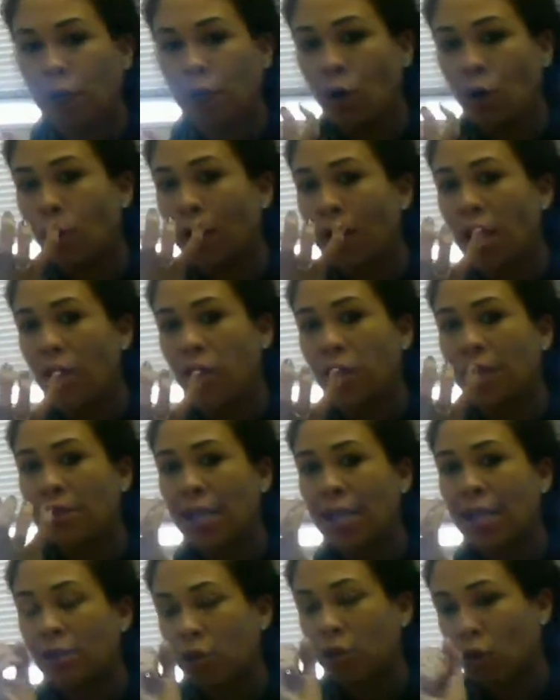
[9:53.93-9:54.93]
You know, one of the things
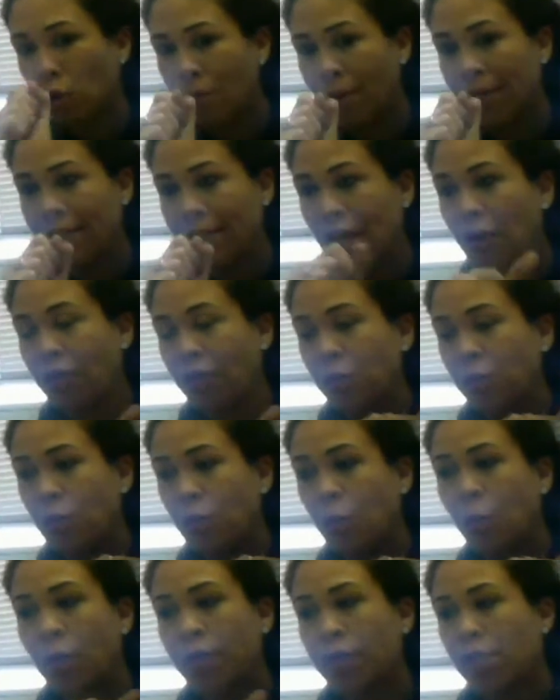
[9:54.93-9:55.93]
that I told myself as we're
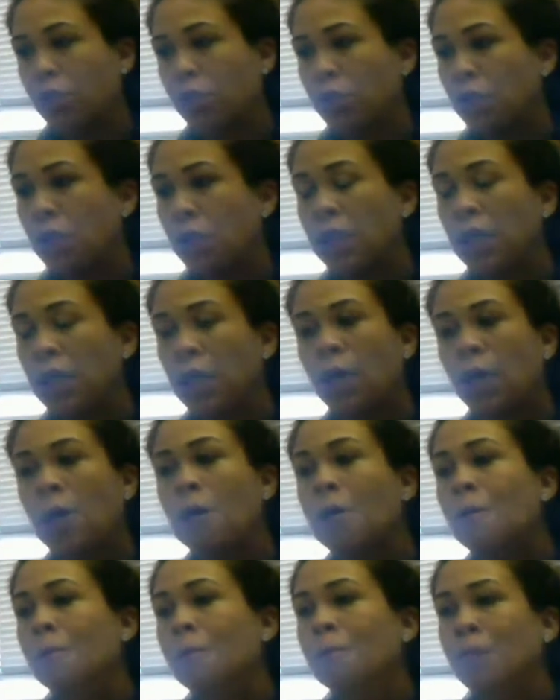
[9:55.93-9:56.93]
going into this new
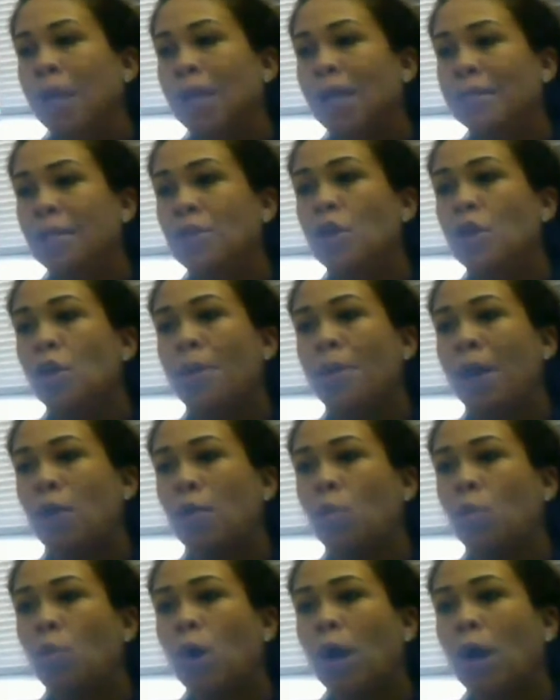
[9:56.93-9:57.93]
year, I said, no
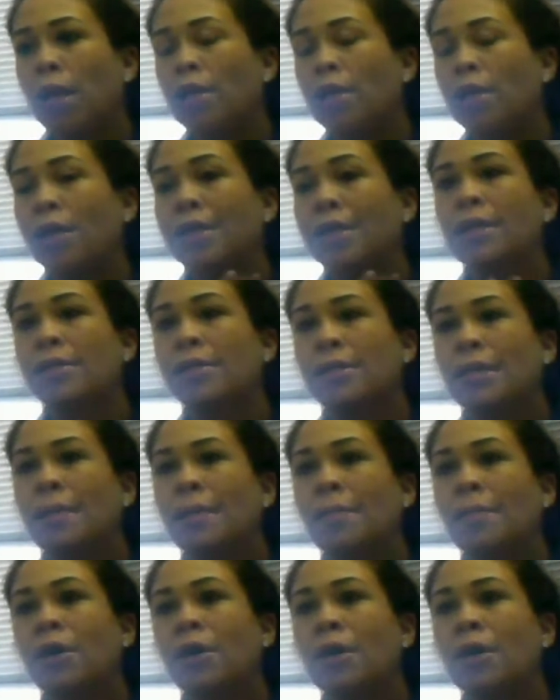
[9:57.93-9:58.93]
matter what, you know, like this
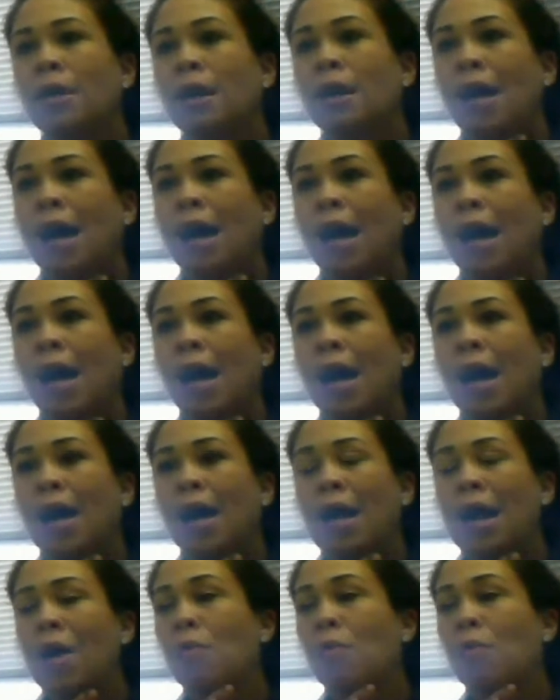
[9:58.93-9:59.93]
summer,
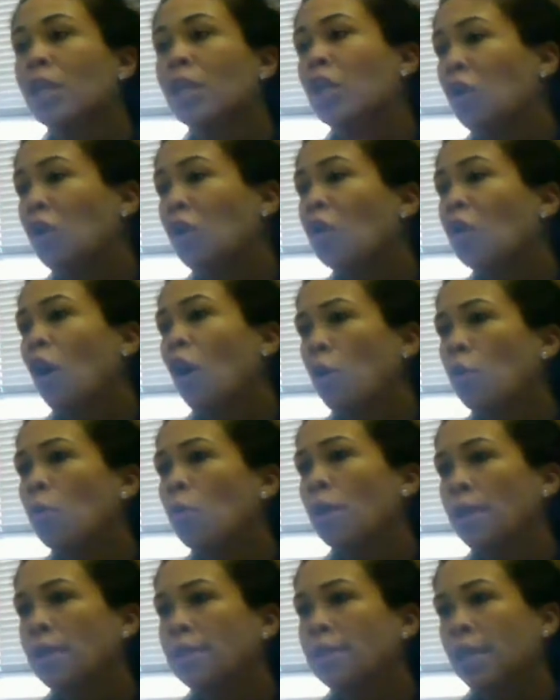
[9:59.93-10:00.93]
I really hurt our
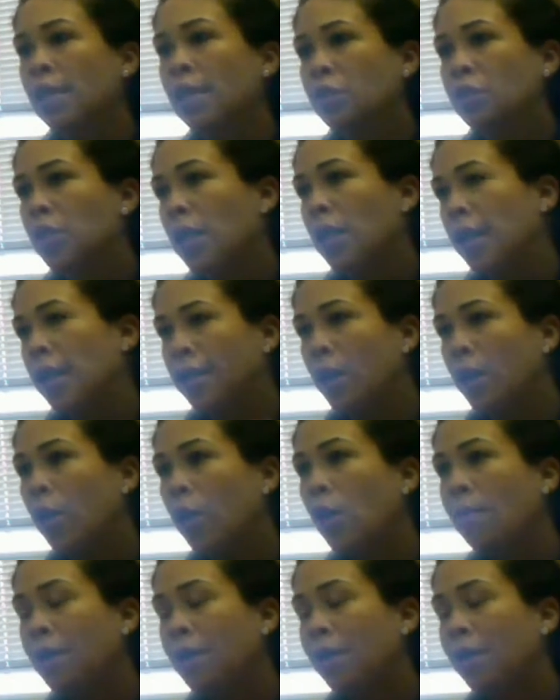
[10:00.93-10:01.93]
organization, and I know
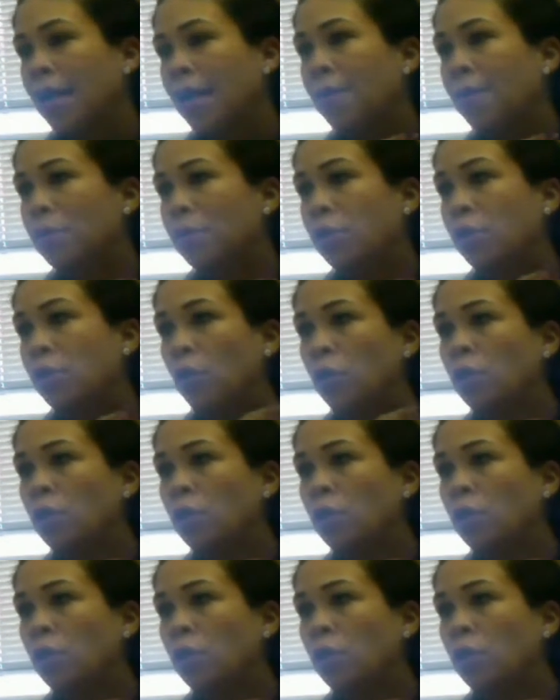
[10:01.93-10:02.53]
it because I was so